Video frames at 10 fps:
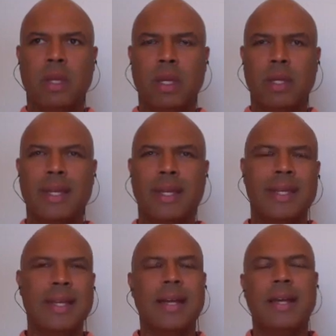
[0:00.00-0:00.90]

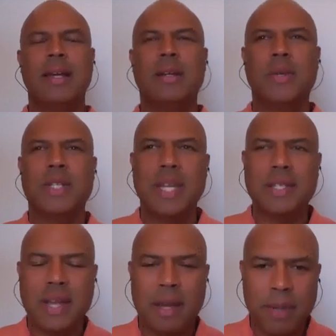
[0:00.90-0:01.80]
I don't want to say
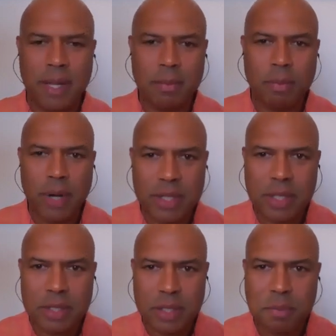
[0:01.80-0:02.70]
it's not being
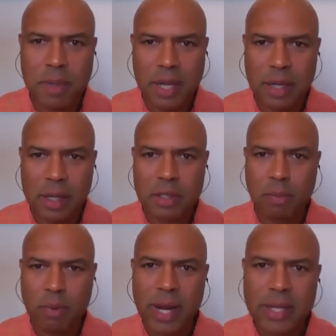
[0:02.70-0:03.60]
embraced because it's being
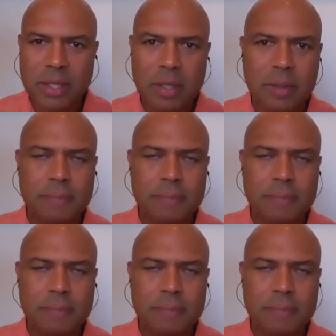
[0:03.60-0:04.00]
expressed,